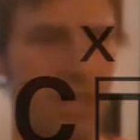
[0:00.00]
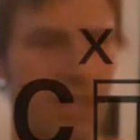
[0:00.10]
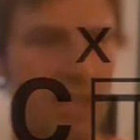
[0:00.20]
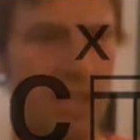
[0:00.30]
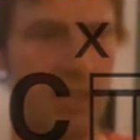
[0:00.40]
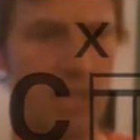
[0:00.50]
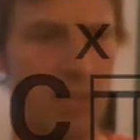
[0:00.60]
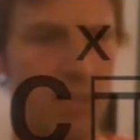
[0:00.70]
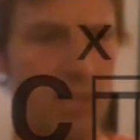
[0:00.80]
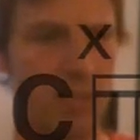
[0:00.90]
of advice with this
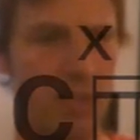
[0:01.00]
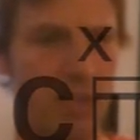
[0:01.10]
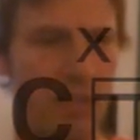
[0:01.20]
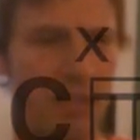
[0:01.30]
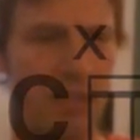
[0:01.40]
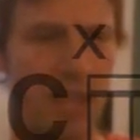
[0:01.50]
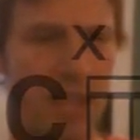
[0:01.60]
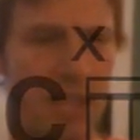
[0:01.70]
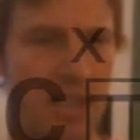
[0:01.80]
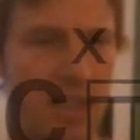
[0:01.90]
one is to put the
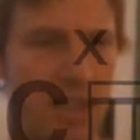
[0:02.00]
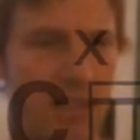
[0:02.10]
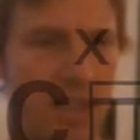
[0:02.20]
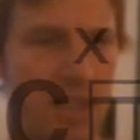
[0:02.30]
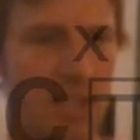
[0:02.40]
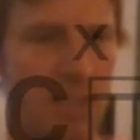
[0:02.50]
fingers that are furthest